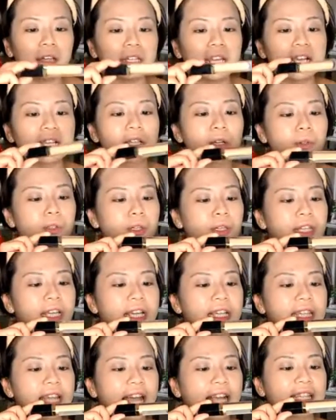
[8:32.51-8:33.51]
there's also
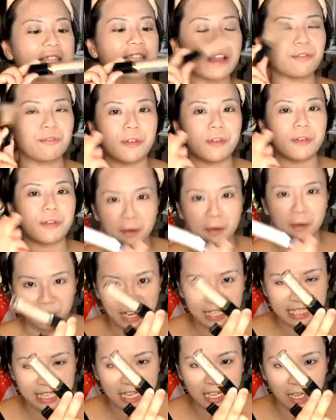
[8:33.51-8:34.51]
this Exact Fit
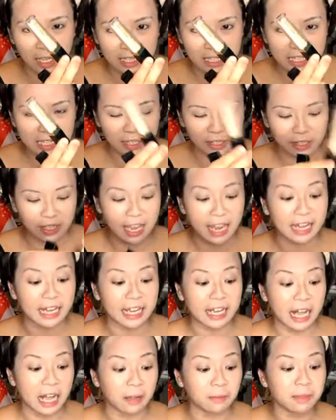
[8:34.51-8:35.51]
Perfecting Concealer, and
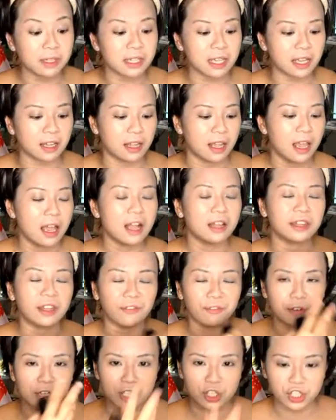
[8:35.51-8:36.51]
it comes in
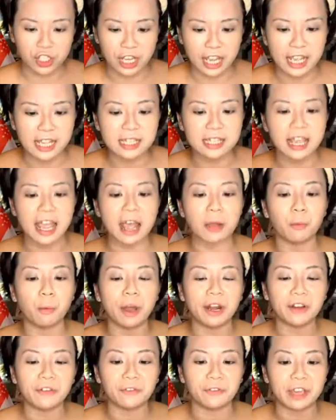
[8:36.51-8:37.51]
different shades, and
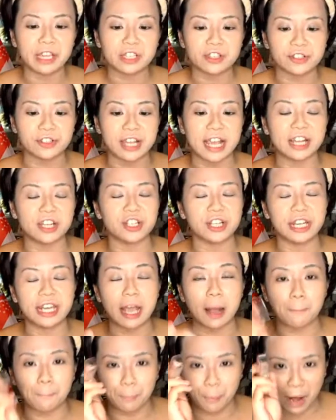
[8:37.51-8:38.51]
one of which is
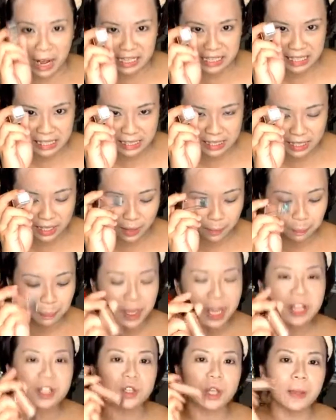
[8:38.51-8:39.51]
actually a brightener.
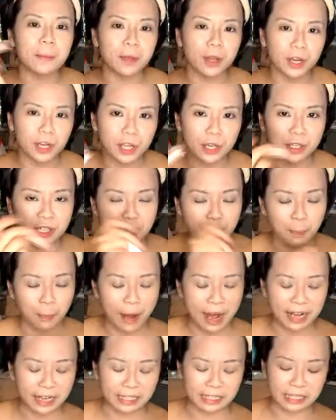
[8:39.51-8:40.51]
So I'm going to use the
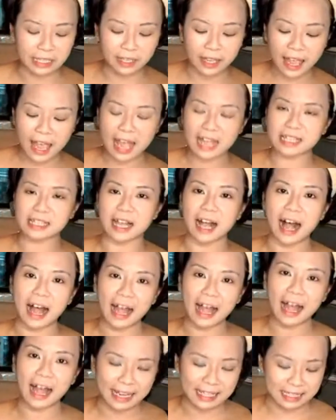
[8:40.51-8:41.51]
brightener as a
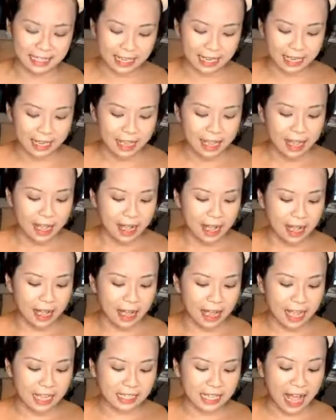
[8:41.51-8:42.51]
highlighting,
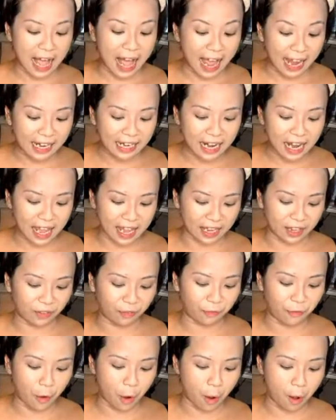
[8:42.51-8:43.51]
as a highlight
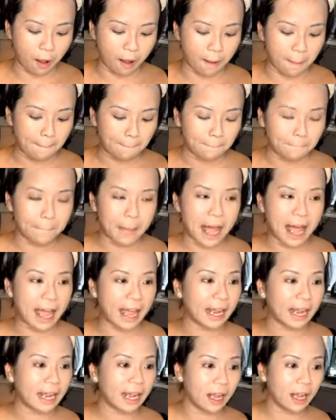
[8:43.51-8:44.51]
for
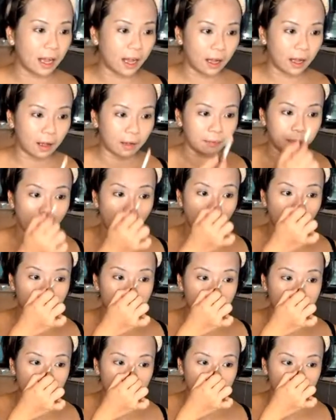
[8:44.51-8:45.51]
my
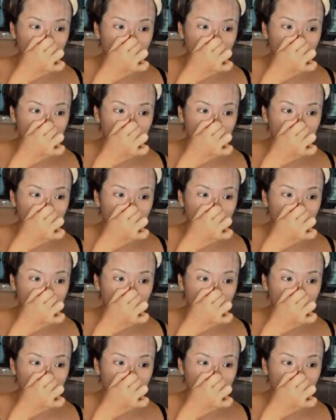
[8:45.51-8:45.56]
nose.